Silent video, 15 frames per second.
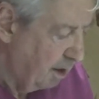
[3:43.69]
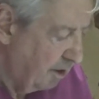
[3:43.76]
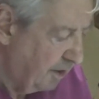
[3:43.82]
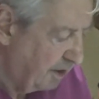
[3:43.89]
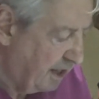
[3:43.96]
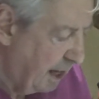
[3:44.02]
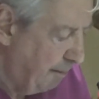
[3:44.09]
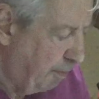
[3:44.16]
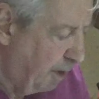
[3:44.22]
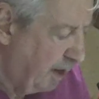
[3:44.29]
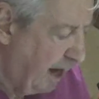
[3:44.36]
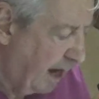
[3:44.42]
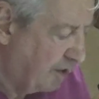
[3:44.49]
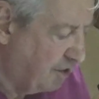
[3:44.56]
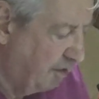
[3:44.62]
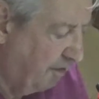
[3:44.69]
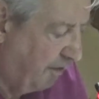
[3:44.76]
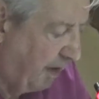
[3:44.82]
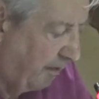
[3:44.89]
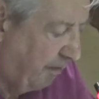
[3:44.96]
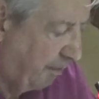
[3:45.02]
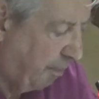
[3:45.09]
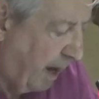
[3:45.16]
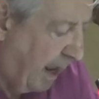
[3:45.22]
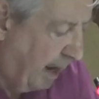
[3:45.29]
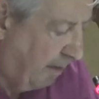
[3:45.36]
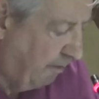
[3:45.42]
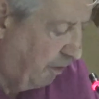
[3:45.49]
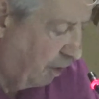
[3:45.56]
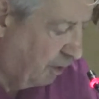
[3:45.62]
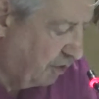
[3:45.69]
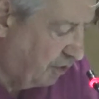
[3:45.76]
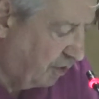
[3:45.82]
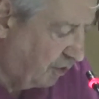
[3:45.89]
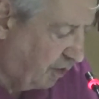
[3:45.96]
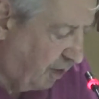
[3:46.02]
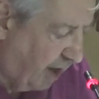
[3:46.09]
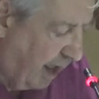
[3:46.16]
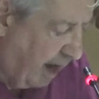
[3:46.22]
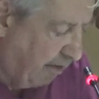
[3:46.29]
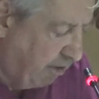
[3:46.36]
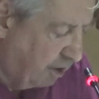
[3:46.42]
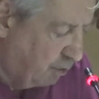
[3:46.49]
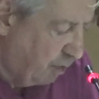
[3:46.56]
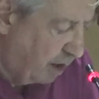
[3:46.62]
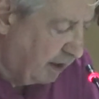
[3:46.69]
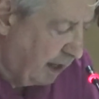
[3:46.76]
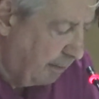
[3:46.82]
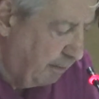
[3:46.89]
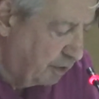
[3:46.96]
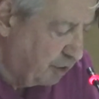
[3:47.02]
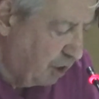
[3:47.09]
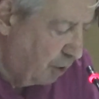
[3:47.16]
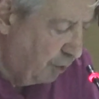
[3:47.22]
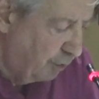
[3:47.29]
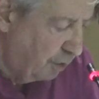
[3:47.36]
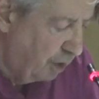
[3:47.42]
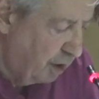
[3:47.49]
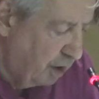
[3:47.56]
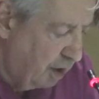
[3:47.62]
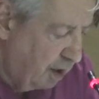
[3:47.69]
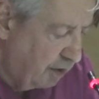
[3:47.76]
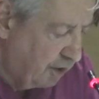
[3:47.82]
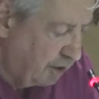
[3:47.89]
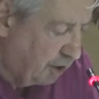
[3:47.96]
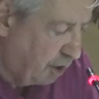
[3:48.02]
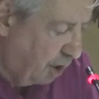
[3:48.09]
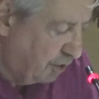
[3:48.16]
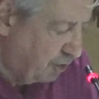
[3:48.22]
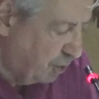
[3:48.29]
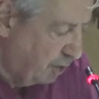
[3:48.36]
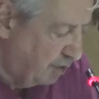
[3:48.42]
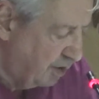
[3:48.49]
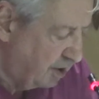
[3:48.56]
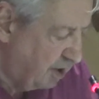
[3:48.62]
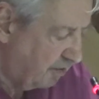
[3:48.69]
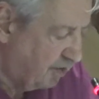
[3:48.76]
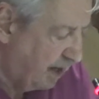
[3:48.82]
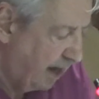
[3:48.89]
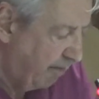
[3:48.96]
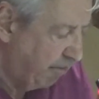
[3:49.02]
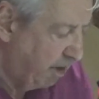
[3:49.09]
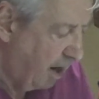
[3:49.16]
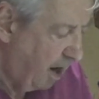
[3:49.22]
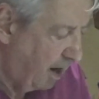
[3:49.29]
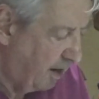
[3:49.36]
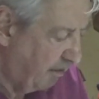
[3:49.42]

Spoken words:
The 10-point action plan focuses on areas where it can be shown that the consequences of slavery are